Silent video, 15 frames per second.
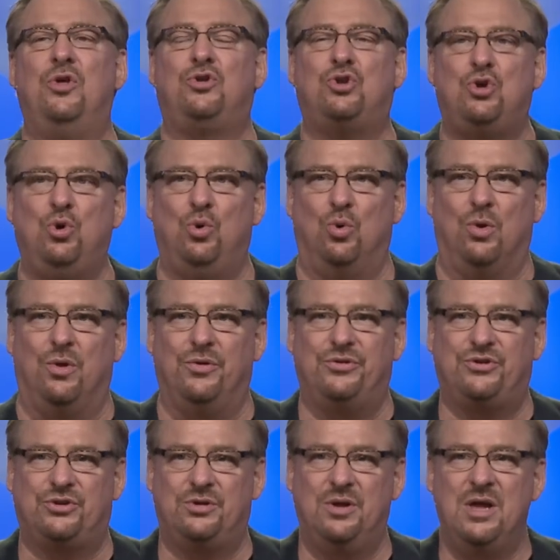the
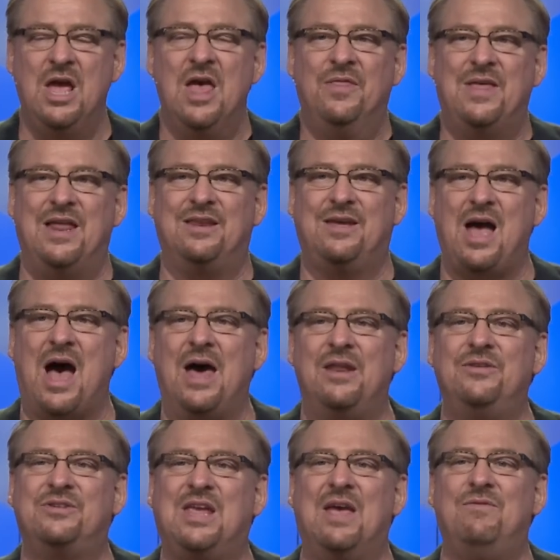tools that God
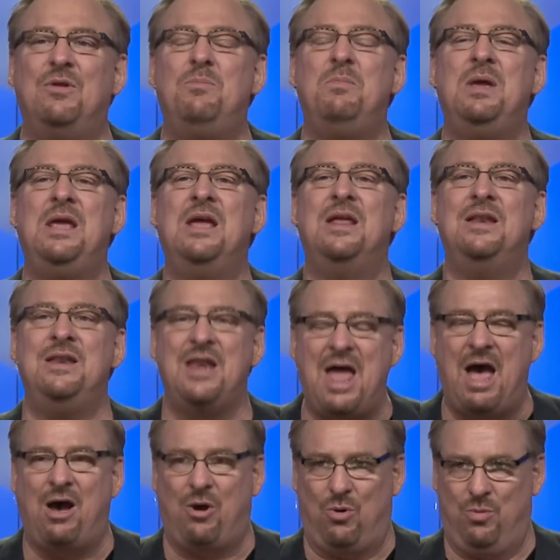has given me
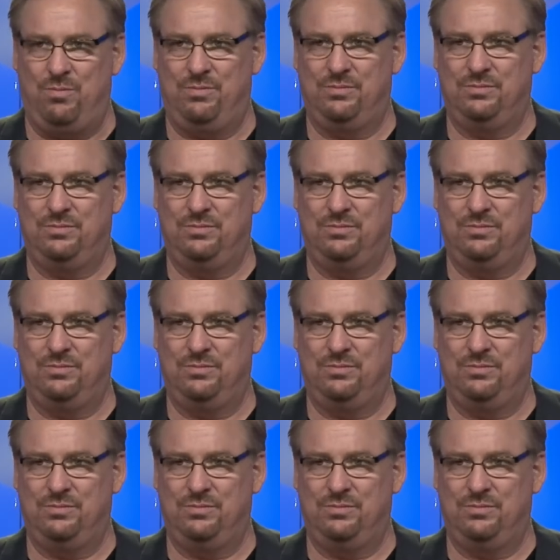now.